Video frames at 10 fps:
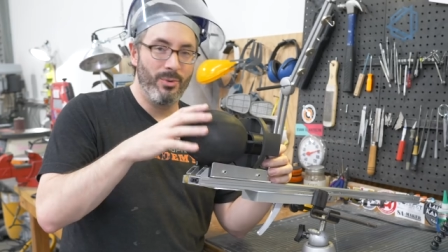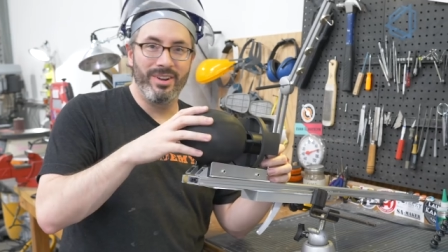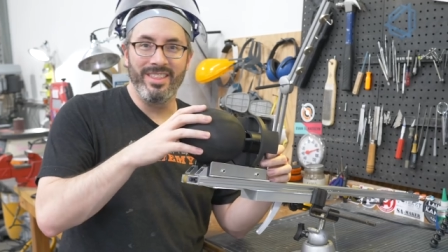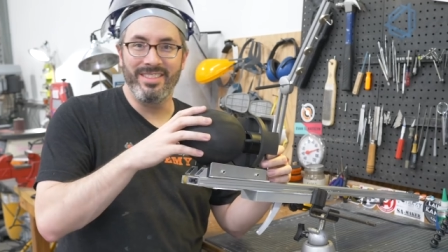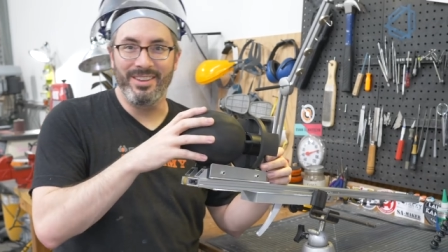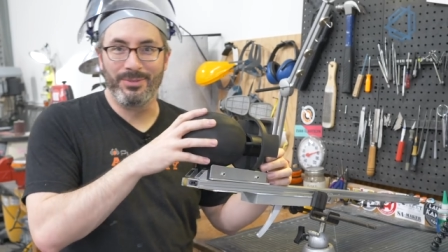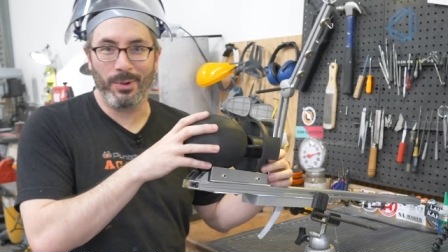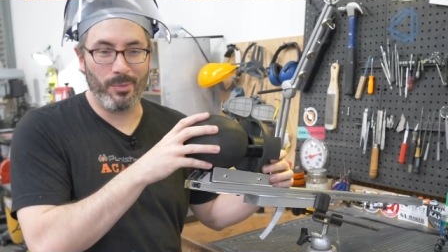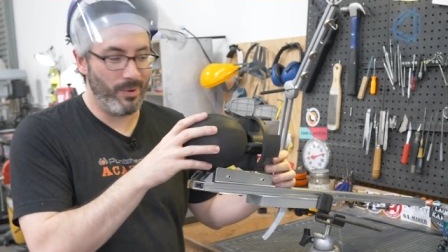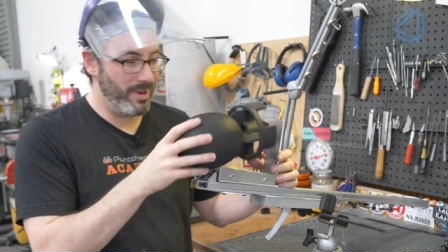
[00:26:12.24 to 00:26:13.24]
One of the things we
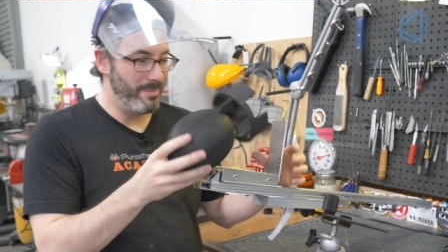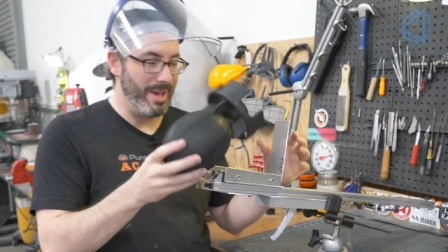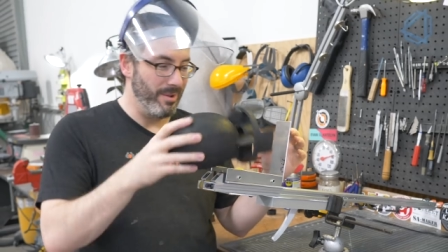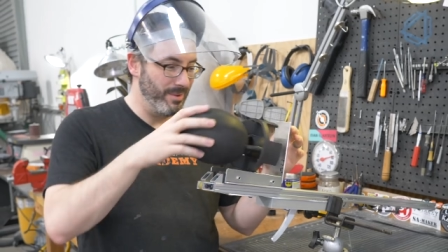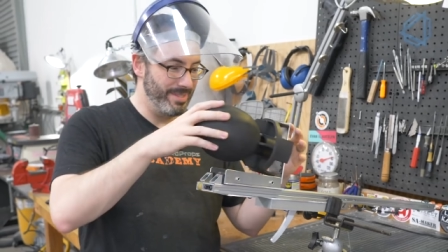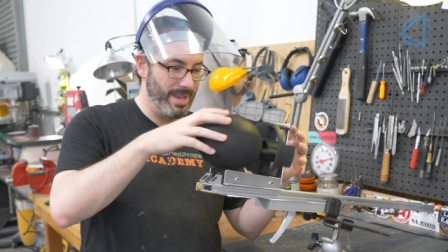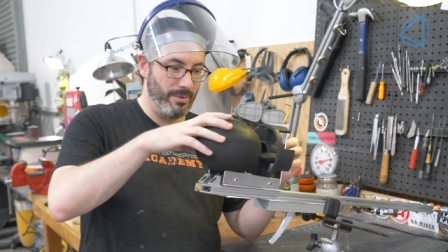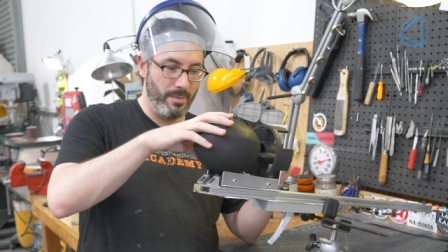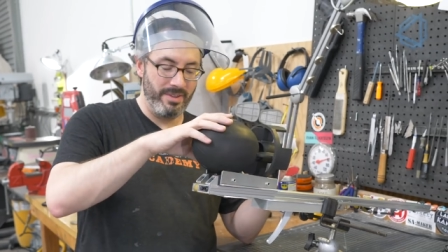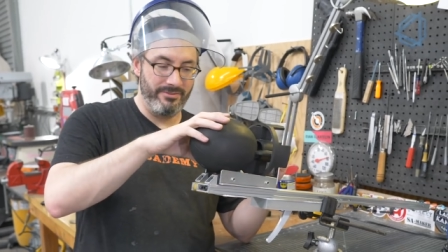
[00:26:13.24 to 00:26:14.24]
were worried about was that
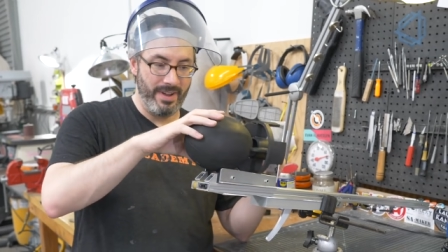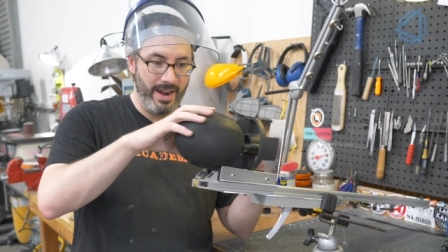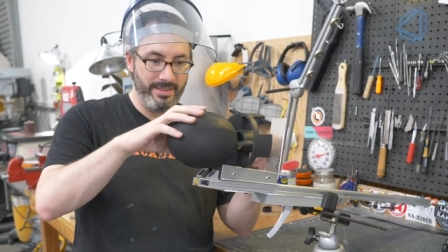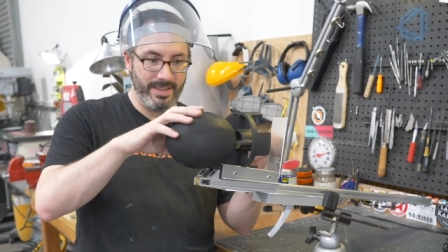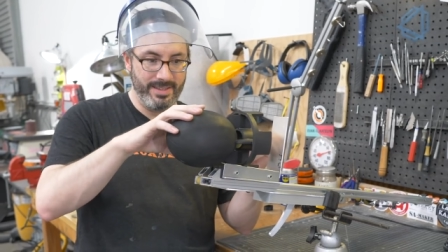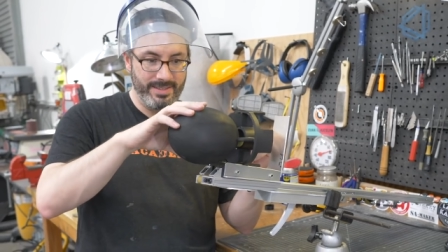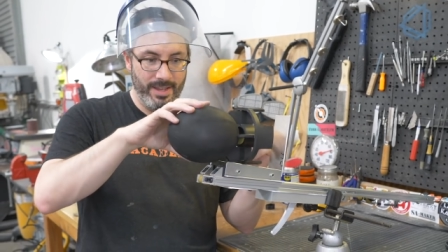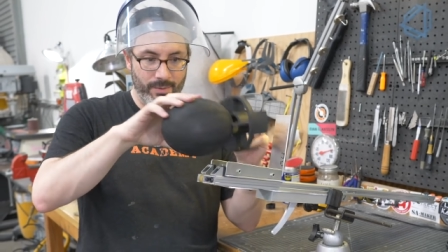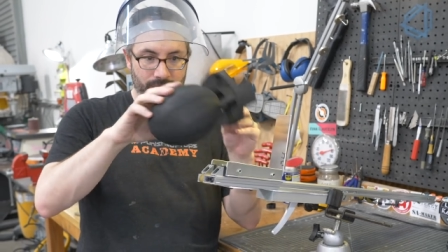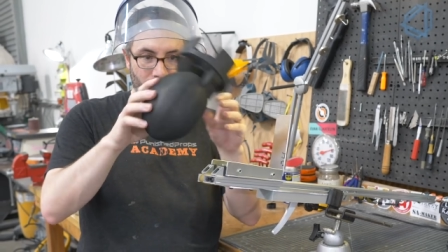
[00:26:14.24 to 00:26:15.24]
when we fired this,
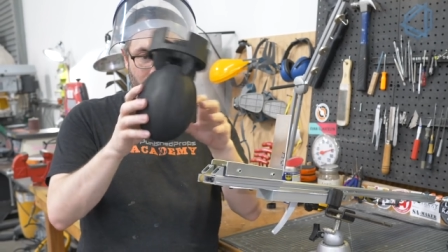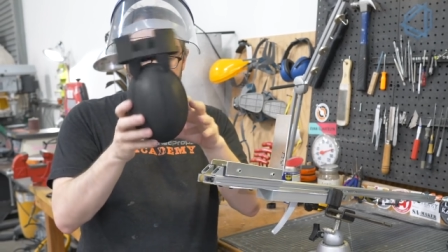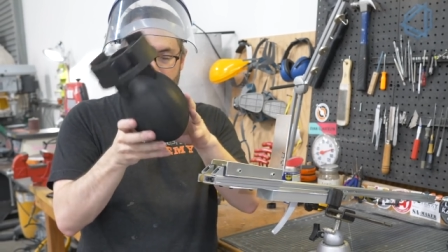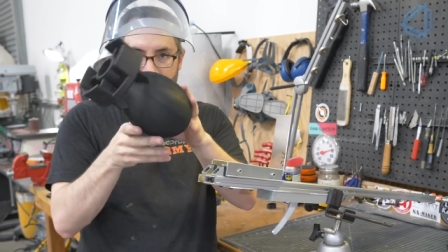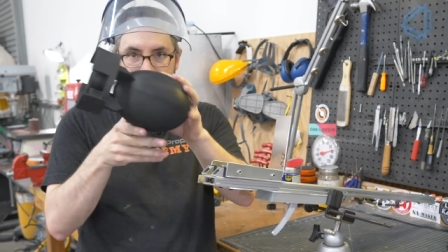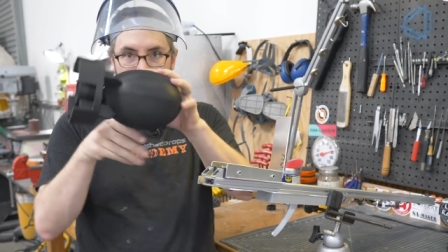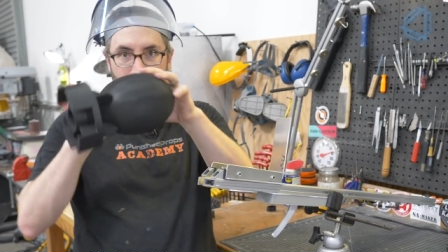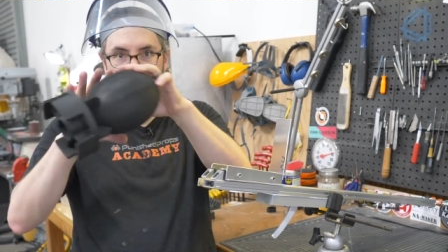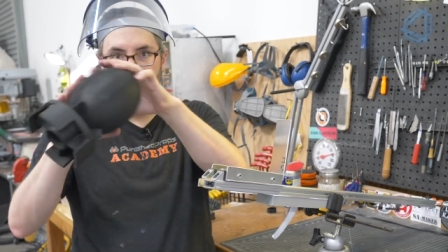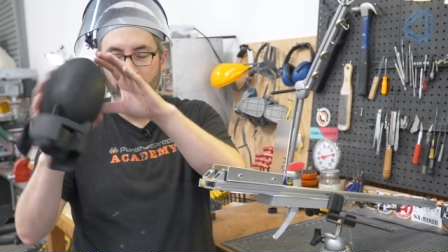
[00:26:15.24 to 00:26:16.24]
it would want to
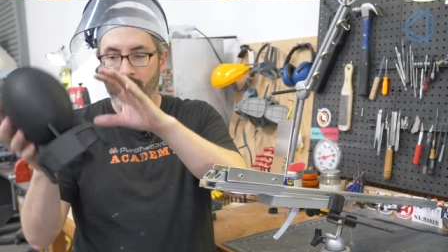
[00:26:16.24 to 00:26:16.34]
tumble